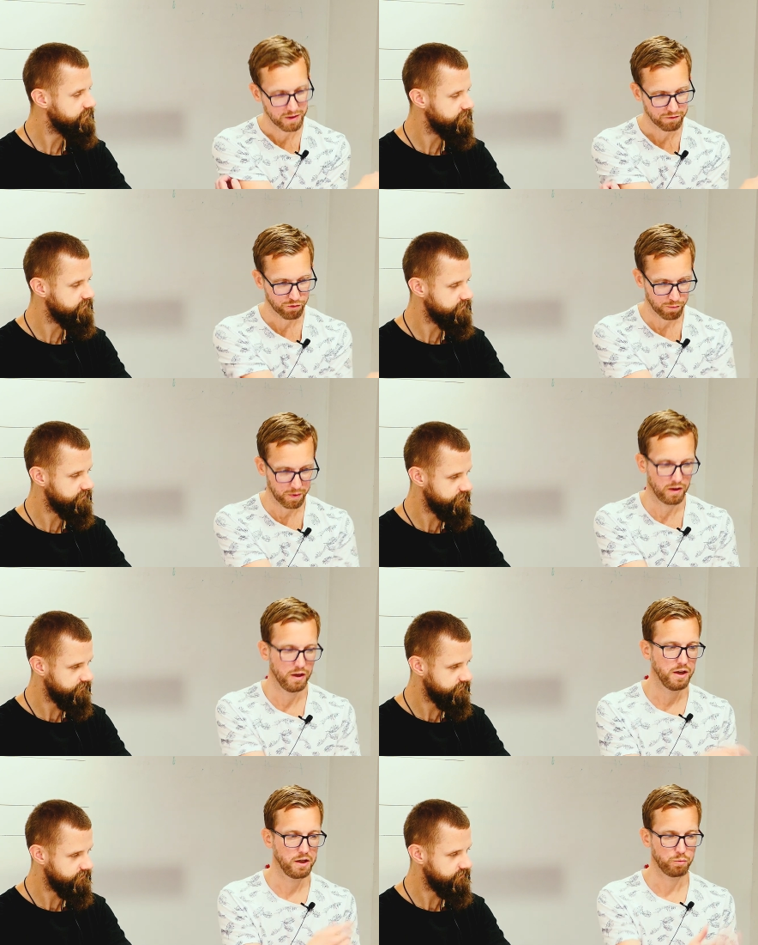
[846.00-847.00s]
Speaker 1: built for
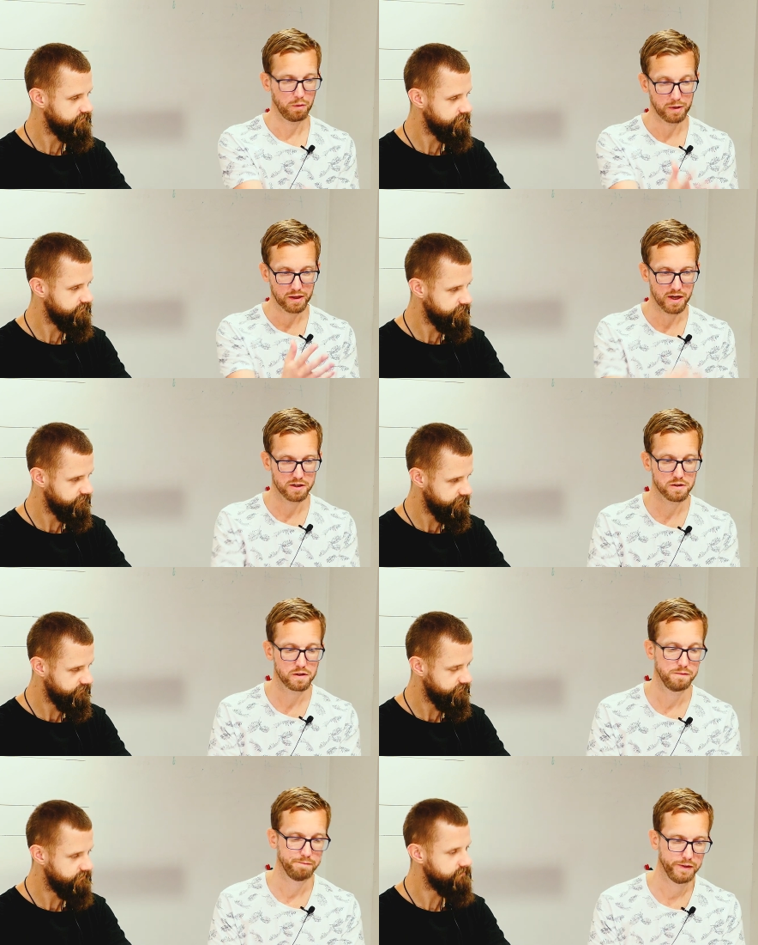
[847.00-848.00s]
me. It will be
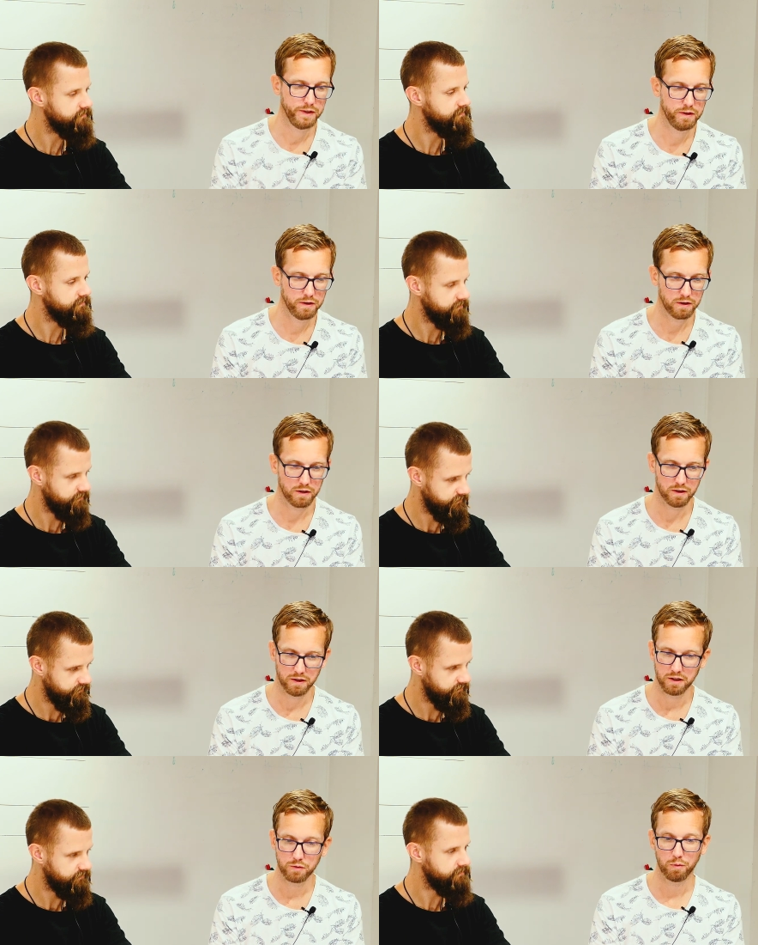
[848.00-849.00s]
cached uh,
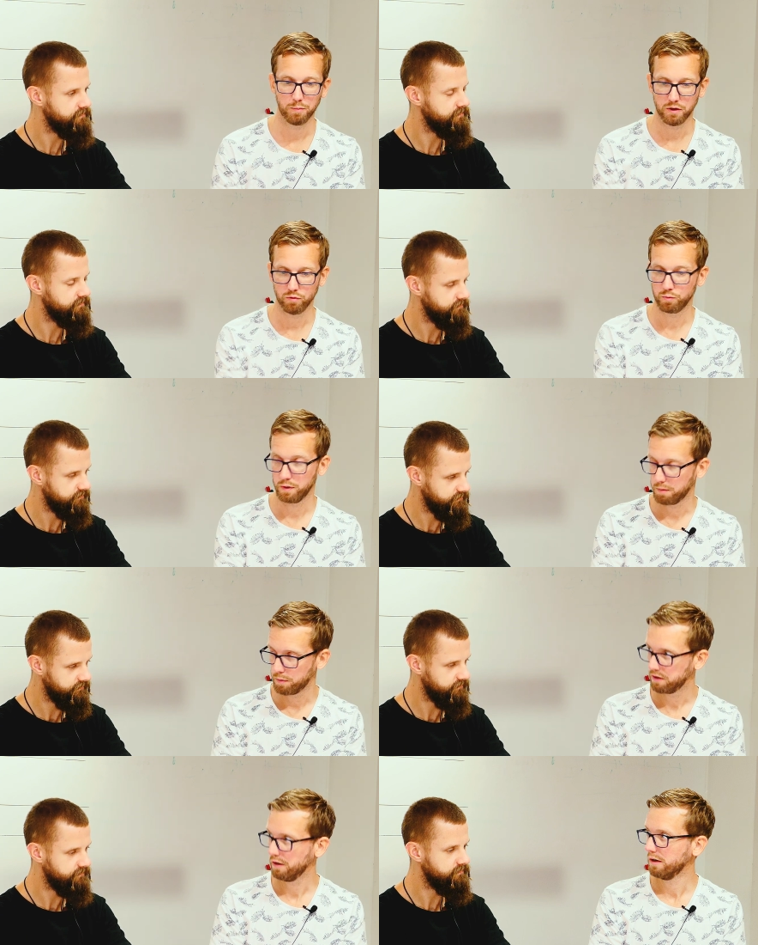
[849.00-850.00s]
and it will be used when I
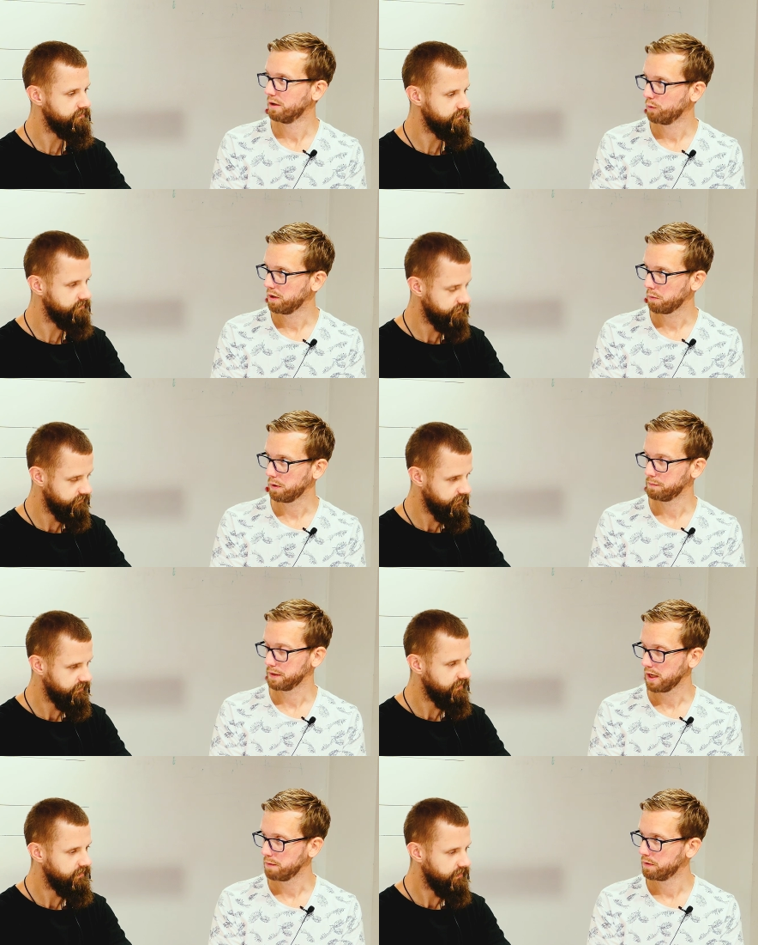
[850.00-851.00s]
bundle and when I run
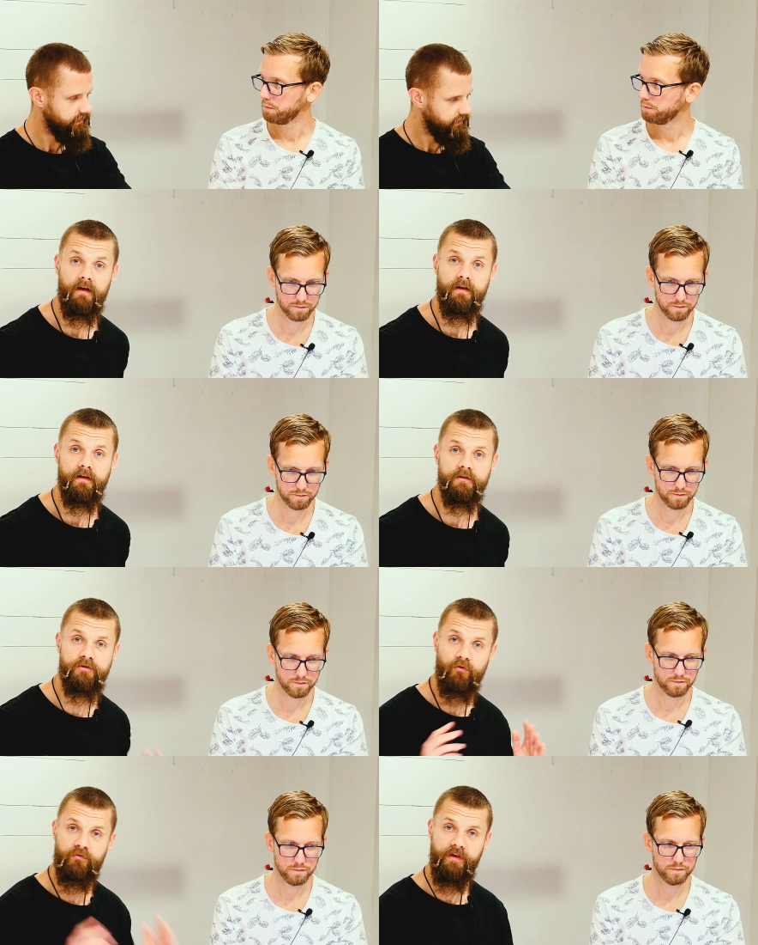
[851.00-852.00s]
my game.
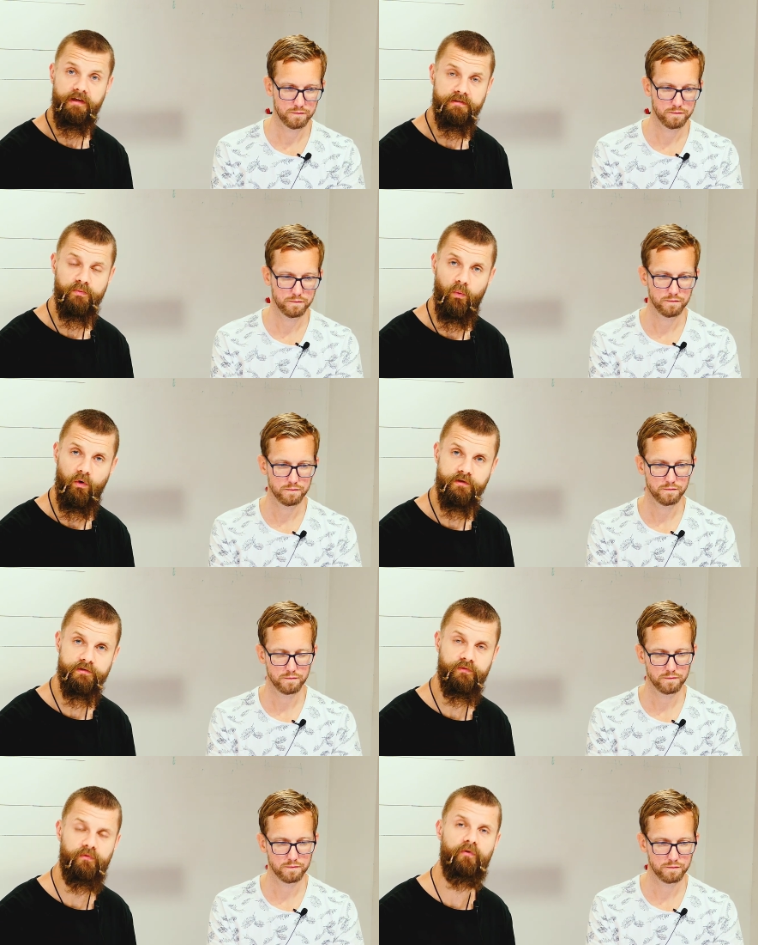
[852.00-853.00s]
Speaker 2: So this
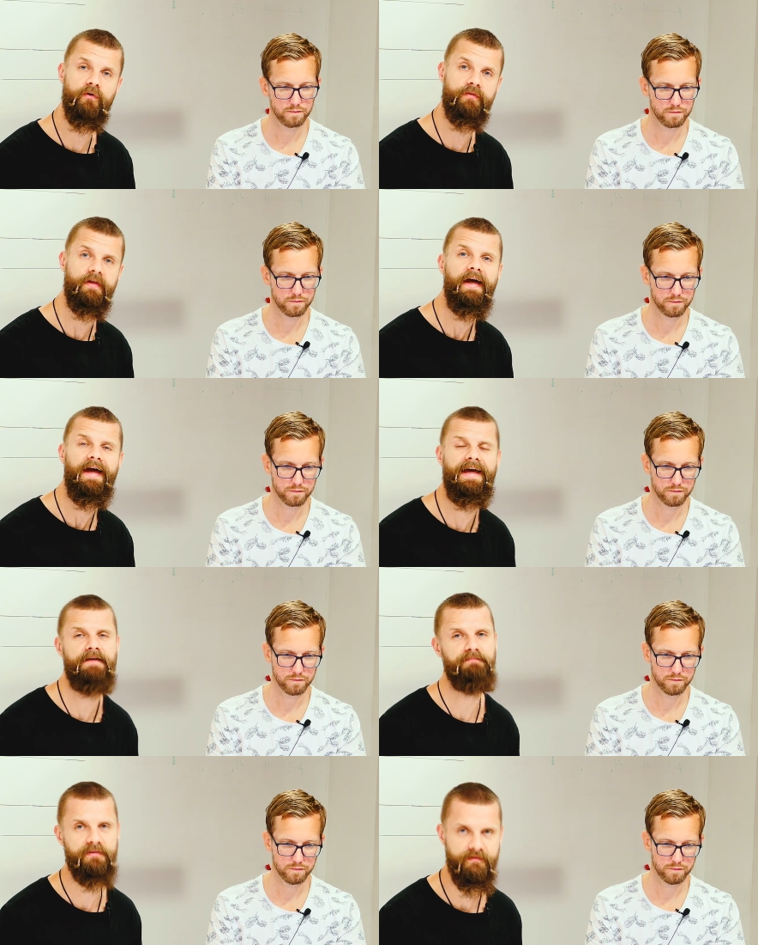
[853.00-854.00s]
was for the
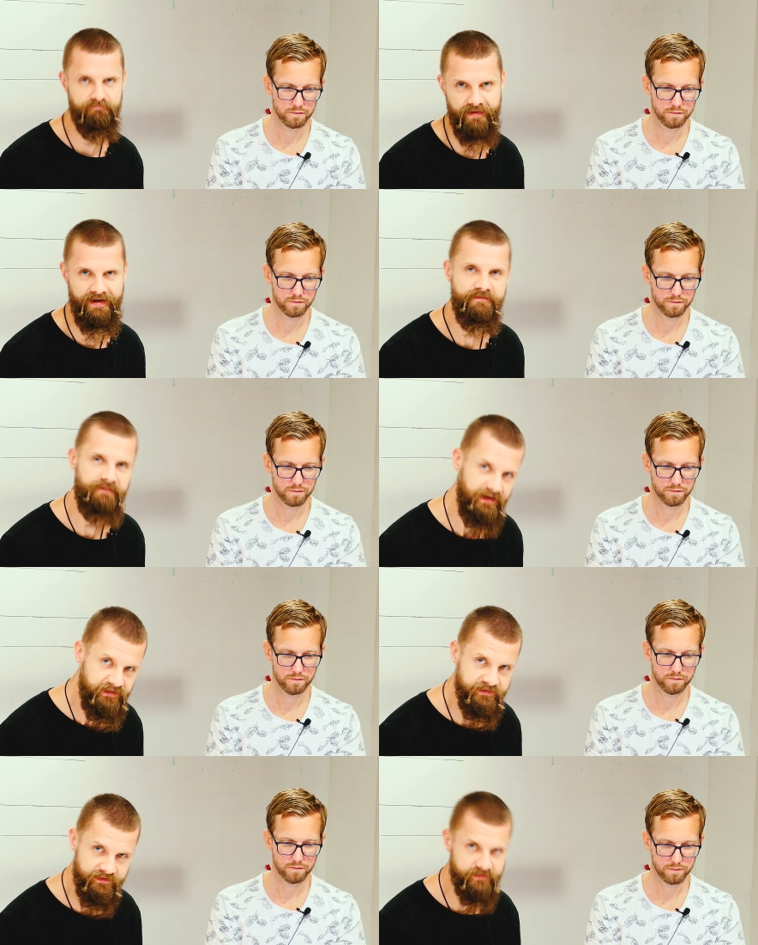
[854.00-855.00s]
app
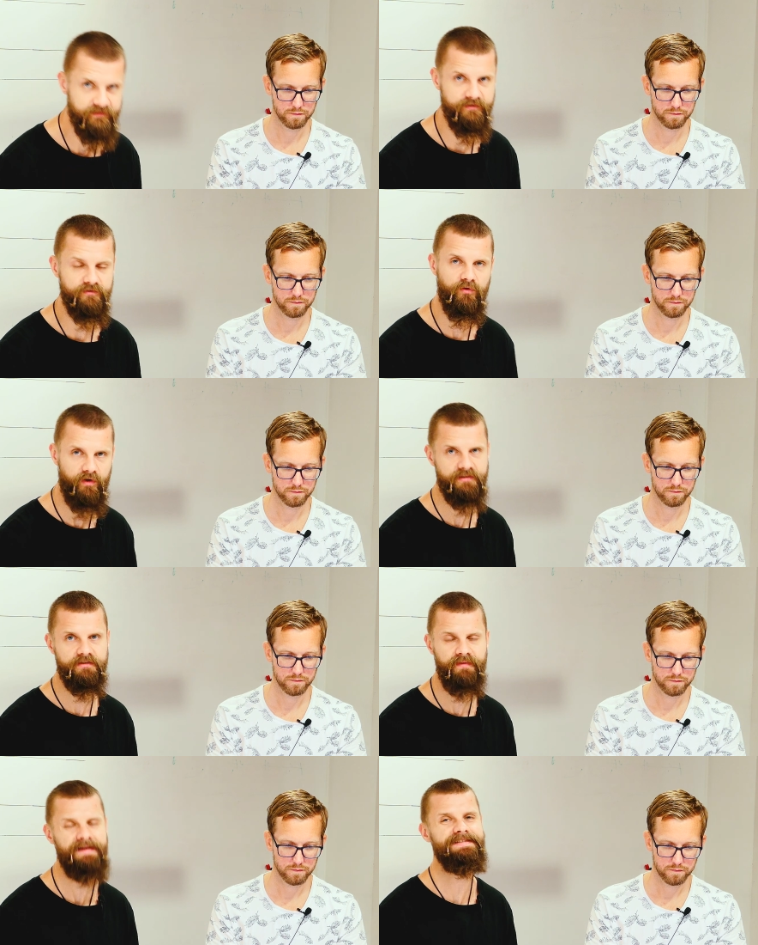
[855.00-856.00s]
manifest to
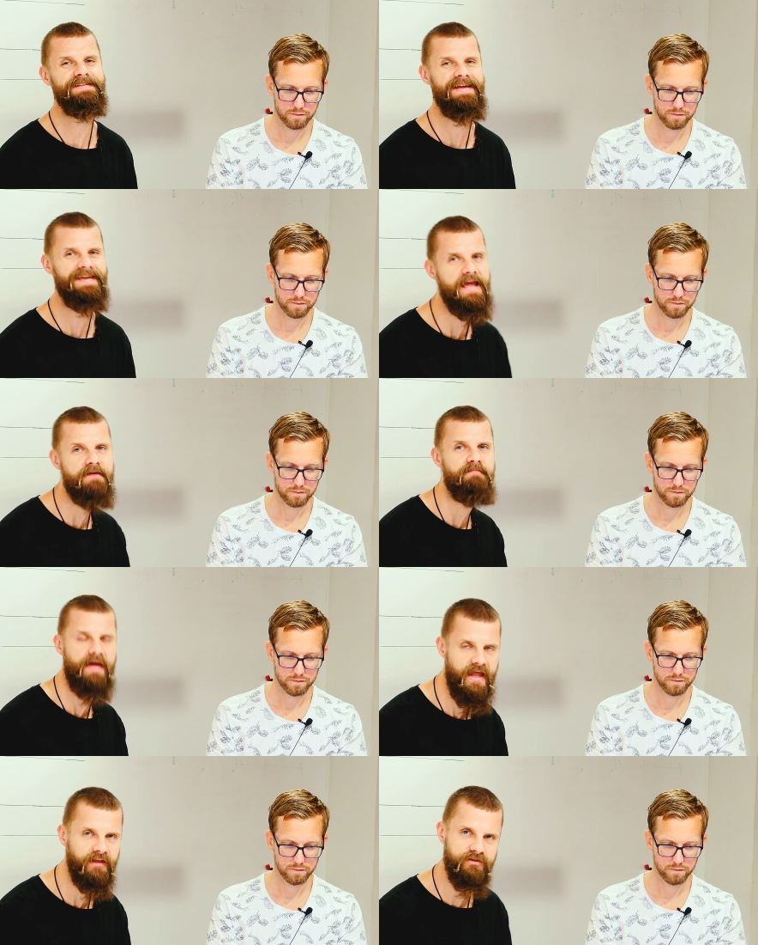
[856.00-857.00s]
customize the
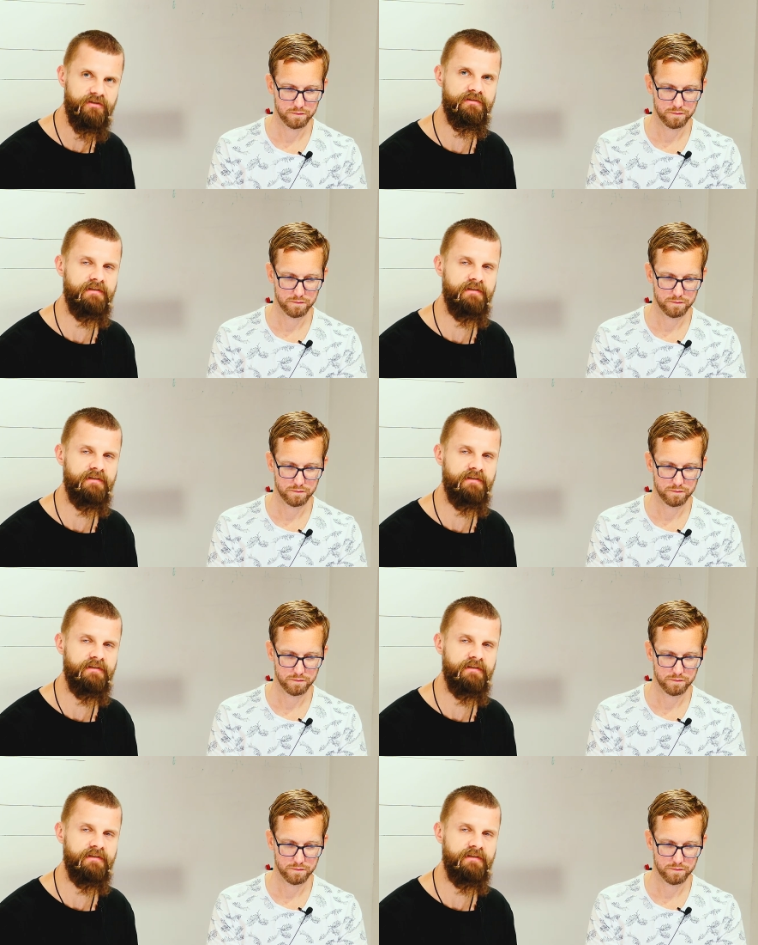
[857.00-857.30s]
game engine